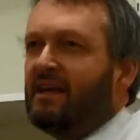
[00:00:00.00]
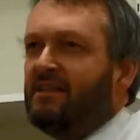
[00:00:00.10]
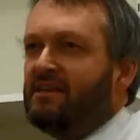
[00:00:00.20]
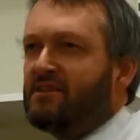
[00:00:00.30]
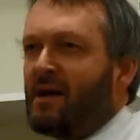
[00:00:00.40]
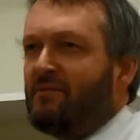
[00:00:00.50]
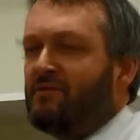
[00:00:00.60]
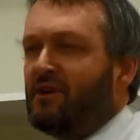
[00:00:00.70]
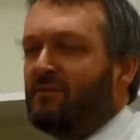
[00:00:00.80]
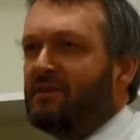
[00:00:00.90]
In this type of
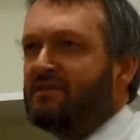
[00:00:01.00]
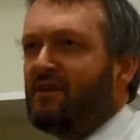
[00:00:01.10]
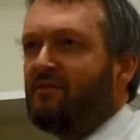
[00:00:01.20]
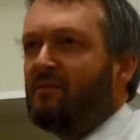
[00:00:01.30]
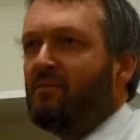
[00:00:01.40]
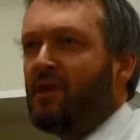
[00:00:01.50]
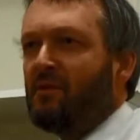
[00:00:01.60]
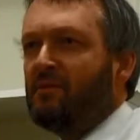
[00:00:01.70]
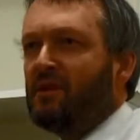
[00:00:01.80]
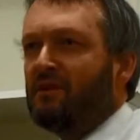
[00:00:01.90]
treatment, instead of the
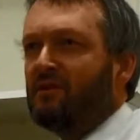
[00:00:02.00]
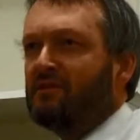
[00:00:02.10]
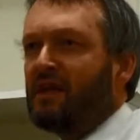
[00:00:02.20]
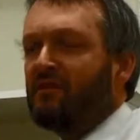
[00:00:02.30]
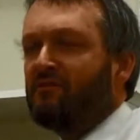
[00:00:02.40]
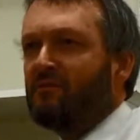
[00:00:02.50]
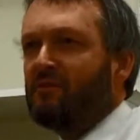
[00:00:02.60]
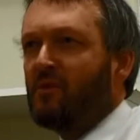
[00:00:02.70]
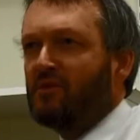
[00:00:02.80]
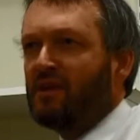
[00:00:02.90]
blood being taken from the
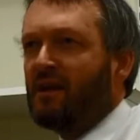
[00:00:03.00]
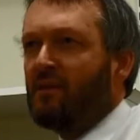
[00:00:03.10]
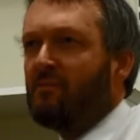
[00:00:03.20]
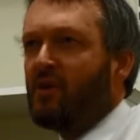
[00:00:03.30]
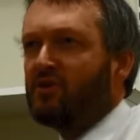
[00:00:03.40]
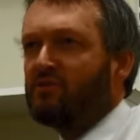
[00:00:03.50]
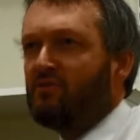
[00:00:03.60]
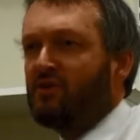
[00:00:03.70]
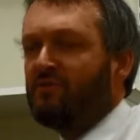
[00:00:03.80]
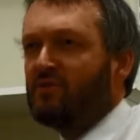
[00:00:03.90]
body and passed through
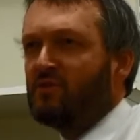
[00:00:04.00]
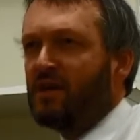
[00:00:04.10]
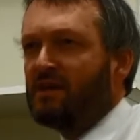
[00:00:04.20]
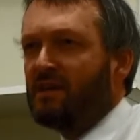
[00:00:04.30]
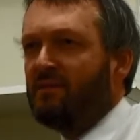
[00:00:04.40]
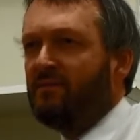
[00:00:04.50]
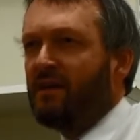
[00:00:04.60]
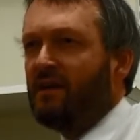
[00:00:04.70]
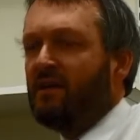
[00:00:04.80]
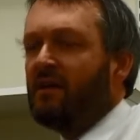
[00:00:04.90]
an artificial kidney,
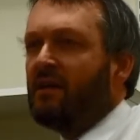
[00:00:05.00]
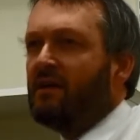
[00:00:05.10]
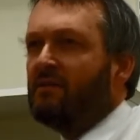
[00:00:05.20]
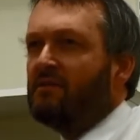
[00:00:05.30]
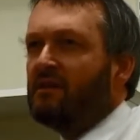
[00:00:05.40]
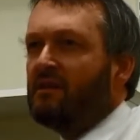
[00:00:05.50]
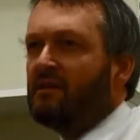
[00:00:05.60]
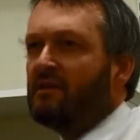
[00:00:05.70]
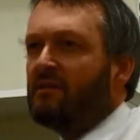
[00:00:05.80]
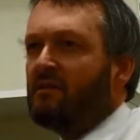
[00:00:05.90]

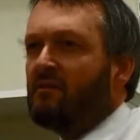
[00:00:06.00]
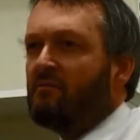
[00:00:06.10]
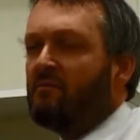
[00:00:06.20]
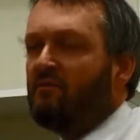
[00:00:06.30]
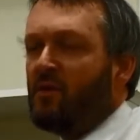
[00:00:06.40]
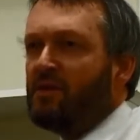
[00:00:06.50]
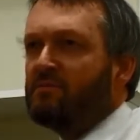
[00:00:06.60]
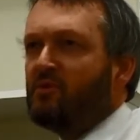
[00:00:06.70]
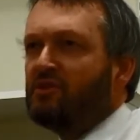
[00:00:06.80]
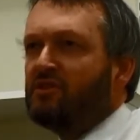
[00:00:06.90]
the fluid is
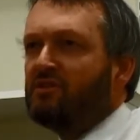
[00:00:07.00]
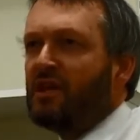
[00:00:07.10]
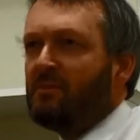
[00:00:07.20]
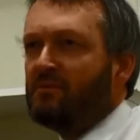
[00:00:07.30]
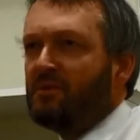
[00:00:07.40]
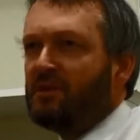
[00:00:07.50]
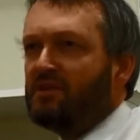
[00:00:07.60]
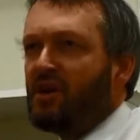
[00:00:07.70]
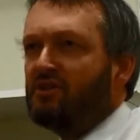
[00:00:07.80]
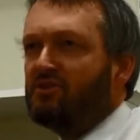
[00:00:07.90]
put into the abdomen
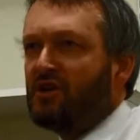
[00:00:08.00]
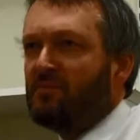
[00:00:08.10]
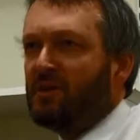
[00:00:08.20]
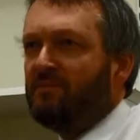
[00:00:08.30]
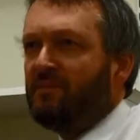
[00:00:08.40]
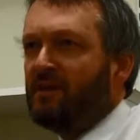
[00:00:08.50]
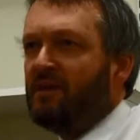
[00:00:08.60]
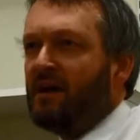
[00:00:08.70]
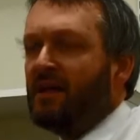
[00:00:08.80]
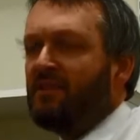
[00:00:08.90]
inside the tummy,
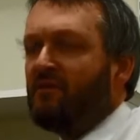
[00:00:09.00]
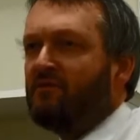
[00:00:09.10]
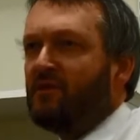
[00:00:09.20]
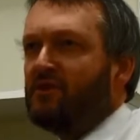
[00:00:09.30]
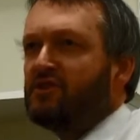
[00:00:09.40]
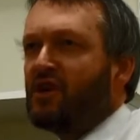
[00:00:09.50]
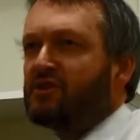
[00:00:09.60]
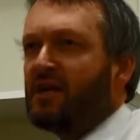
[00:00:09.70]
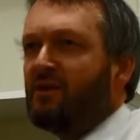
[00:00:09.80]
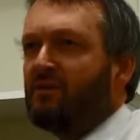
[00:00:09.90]
and that fluid
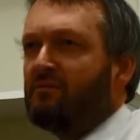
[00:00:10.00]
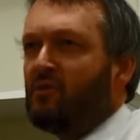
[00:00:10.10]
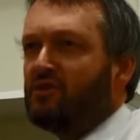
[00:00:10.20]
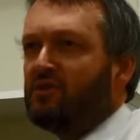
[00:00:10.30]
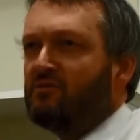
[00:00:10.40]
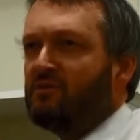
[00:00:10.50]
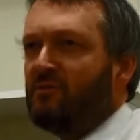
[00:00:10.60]
sucks out poisons from the